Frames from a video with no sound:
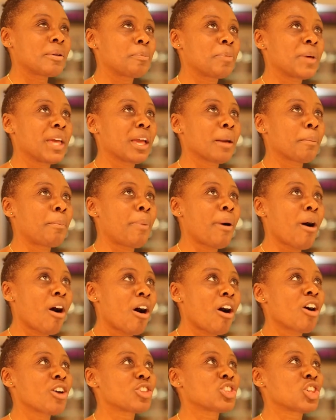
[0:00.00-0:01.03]
Being
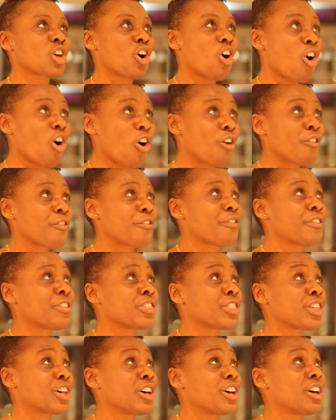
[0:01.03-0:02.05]
part of
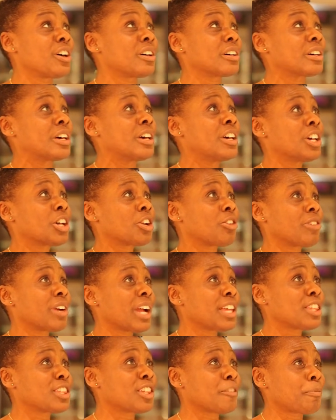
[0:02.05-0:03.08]
the
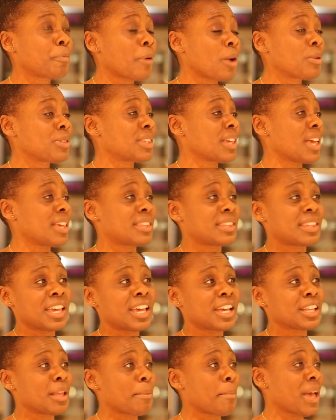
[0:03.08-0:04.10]
creative process,
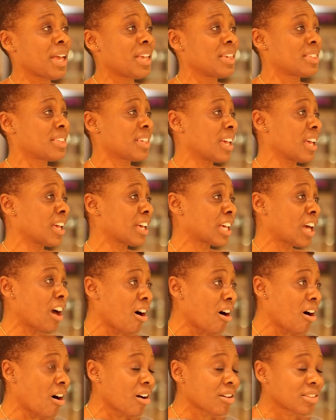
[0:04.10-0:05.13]
seeing an amazing
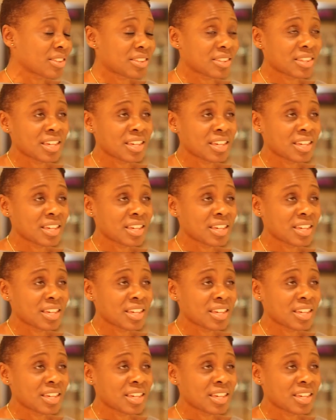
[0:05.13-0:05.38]
cast,